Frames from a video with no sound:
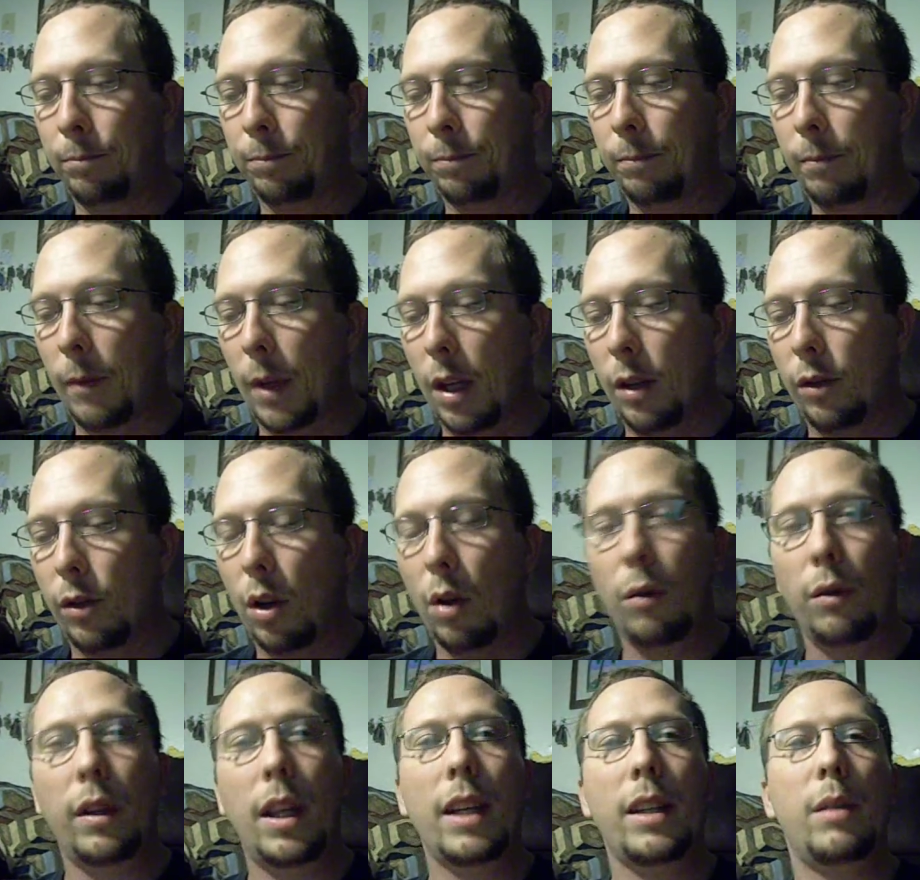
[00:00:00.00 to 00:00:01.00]
so
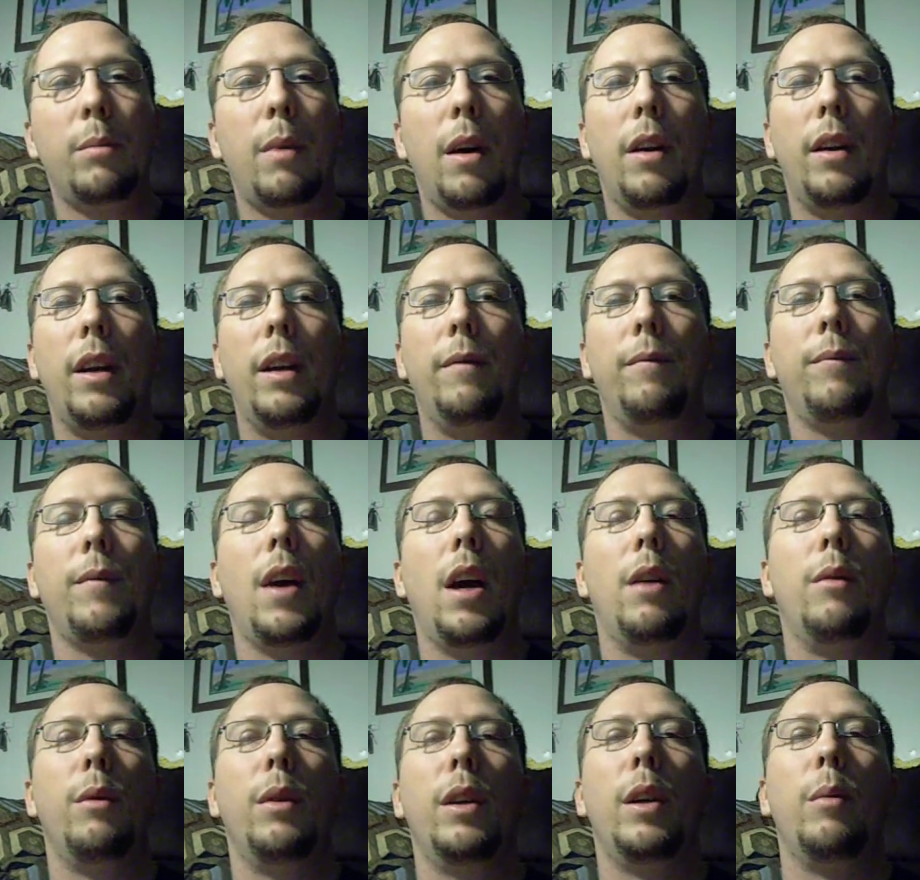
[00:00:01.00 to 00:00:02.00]
that's about it. I really
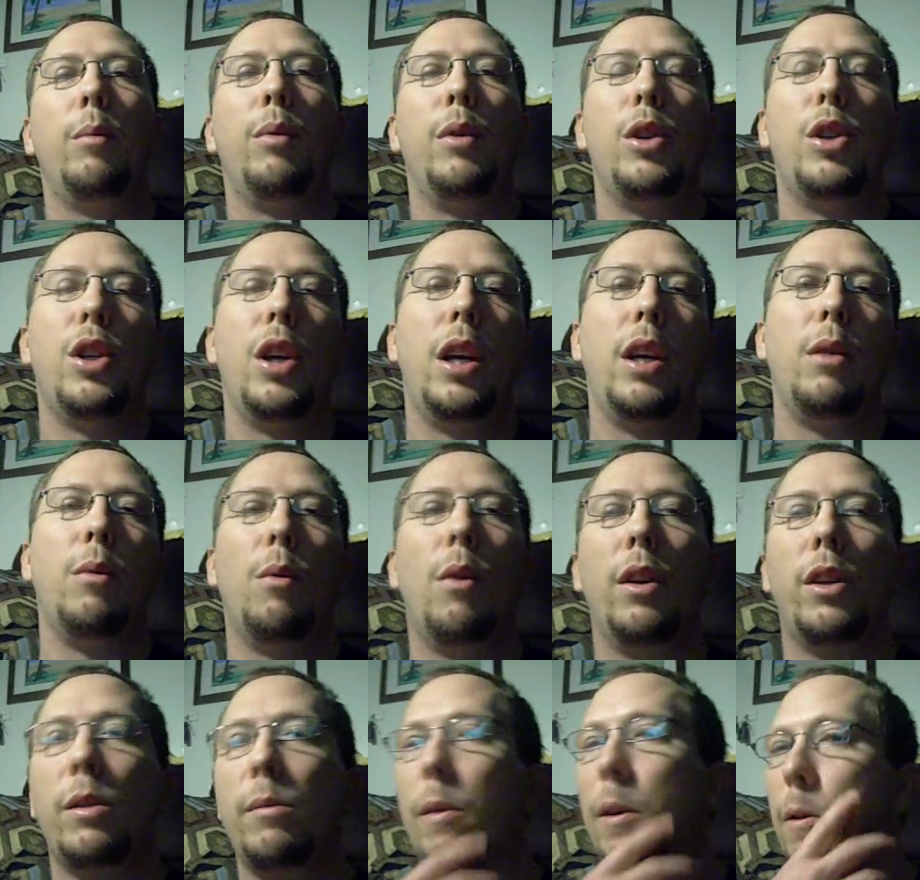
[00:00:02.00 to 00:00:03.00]
appreciate you watching my
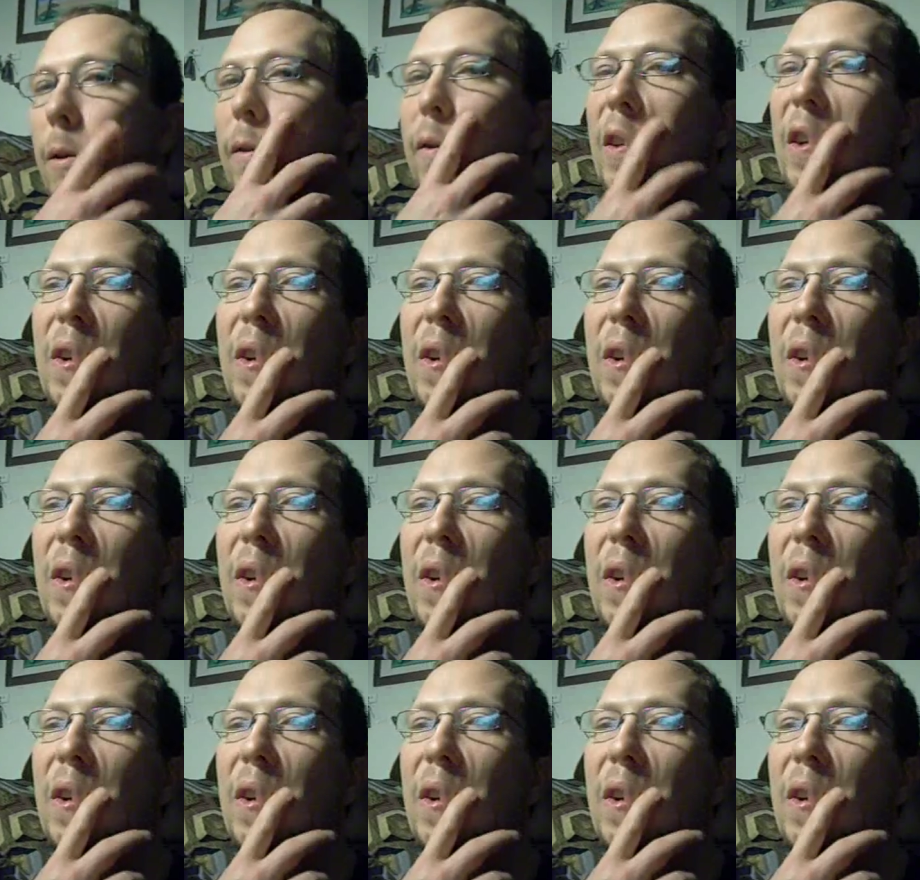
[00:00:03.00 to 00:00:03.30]
review.